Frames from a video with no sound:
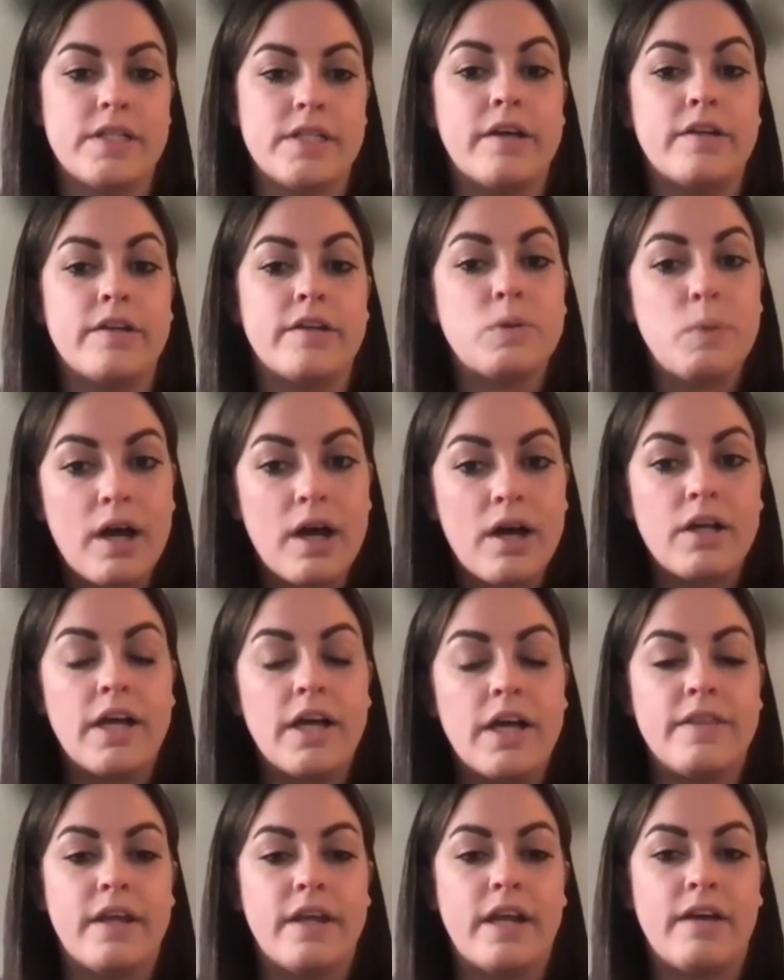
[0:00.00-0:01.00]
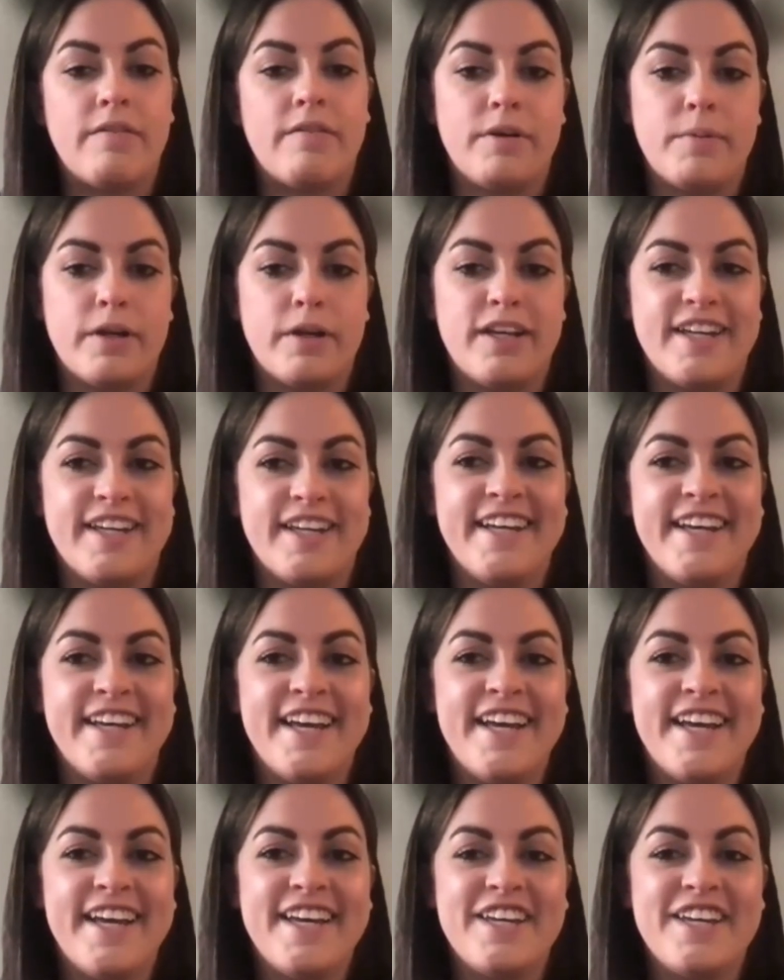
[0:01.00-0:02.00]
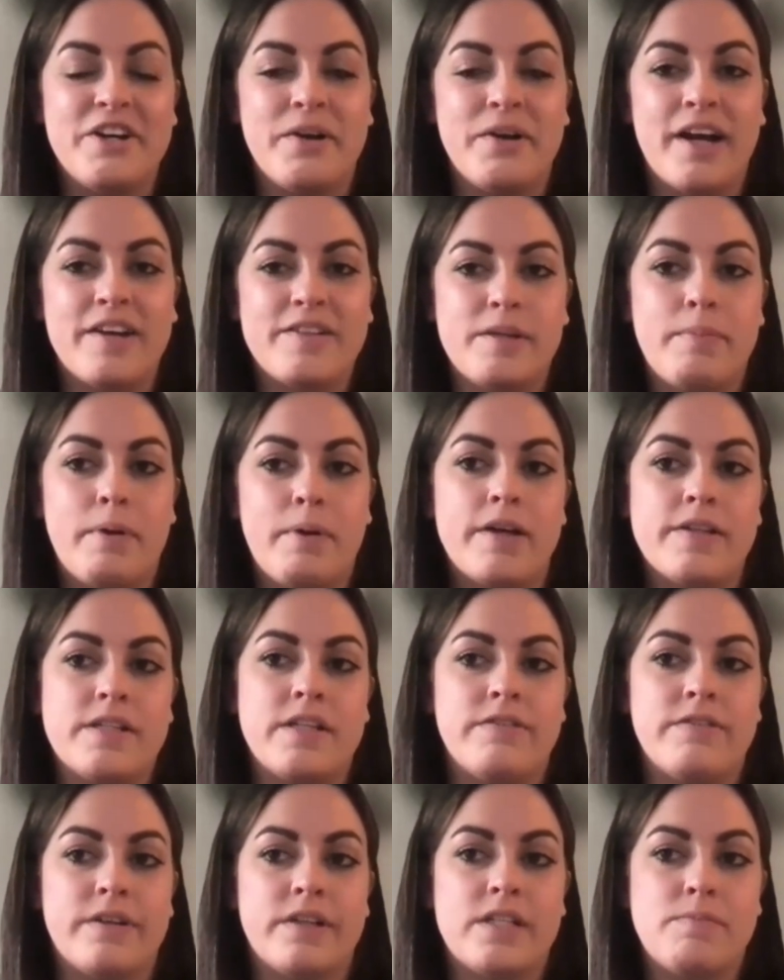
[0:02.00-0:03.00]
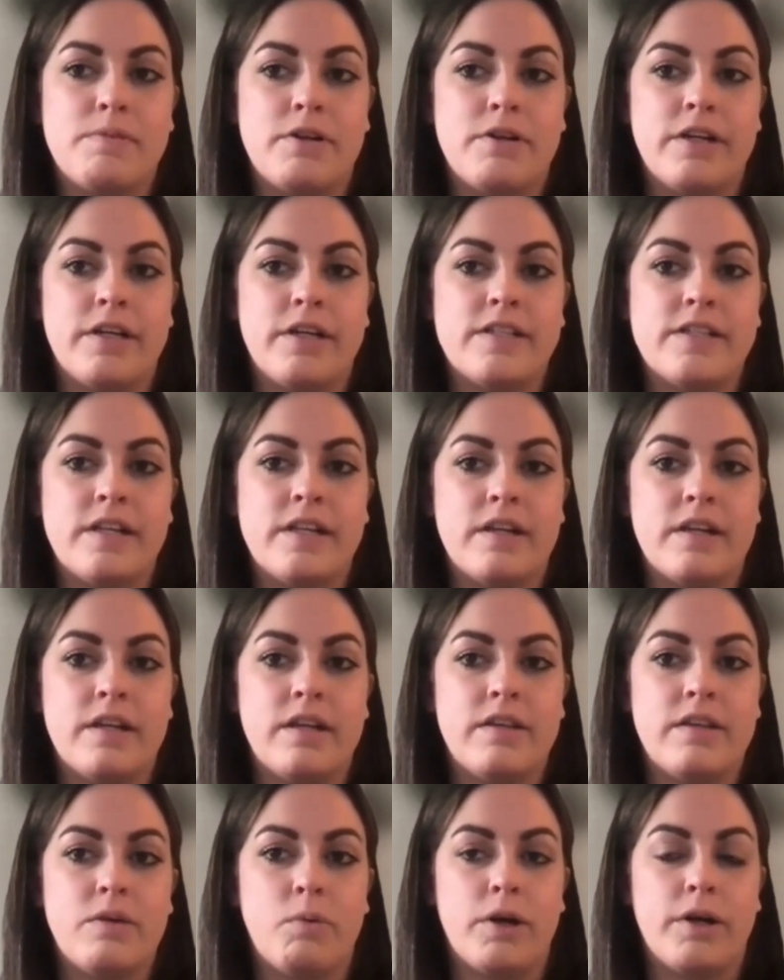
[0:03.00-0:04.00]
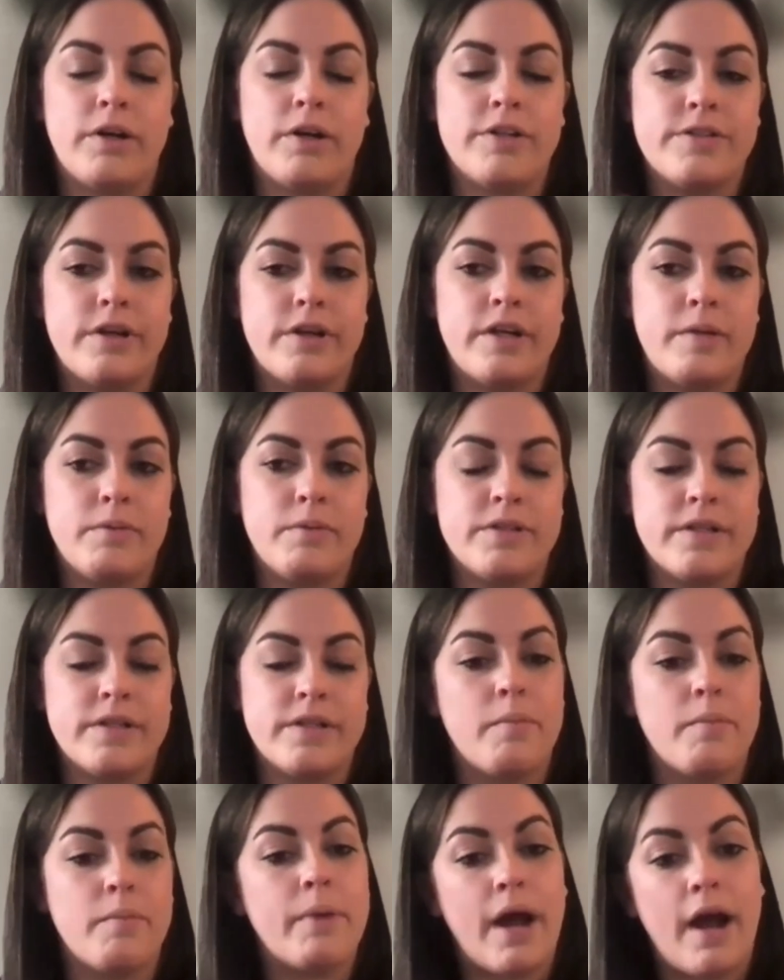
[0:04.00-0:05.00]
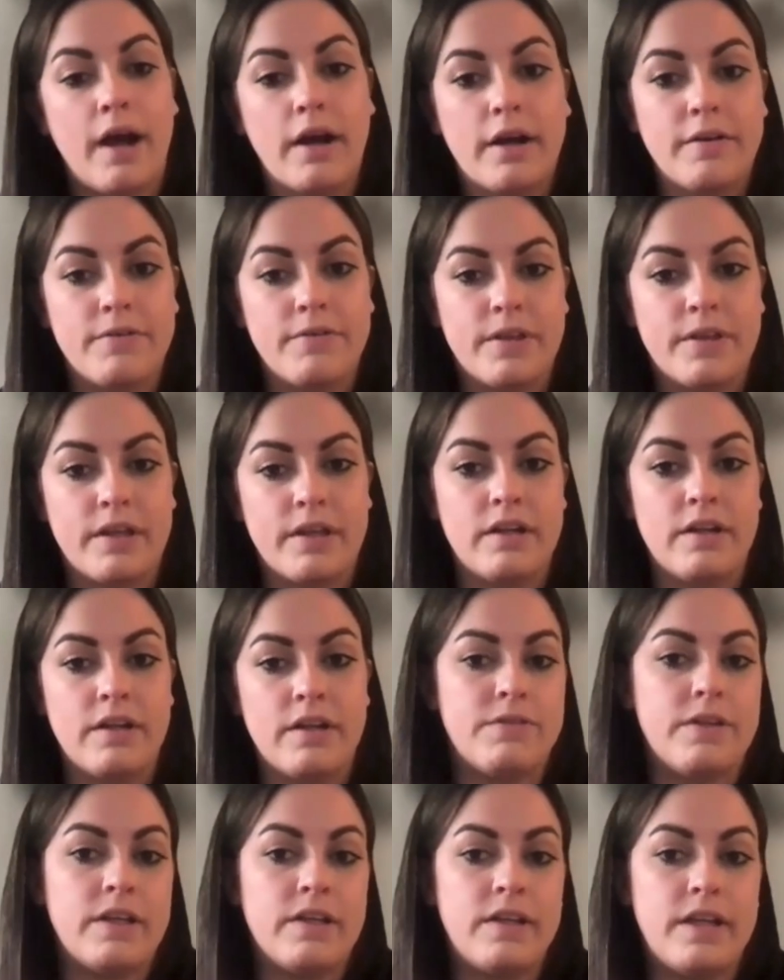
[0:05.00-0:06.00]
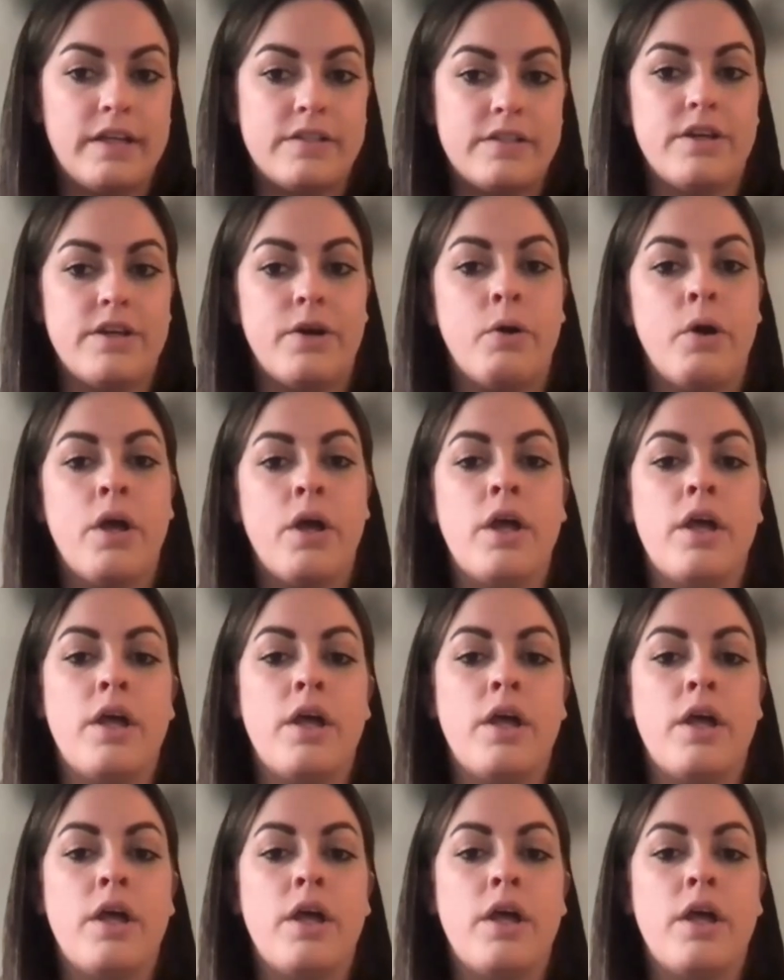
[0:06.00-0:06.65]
as well. And then everybody, has a positive experience and the workers are able to come back if they'd like to.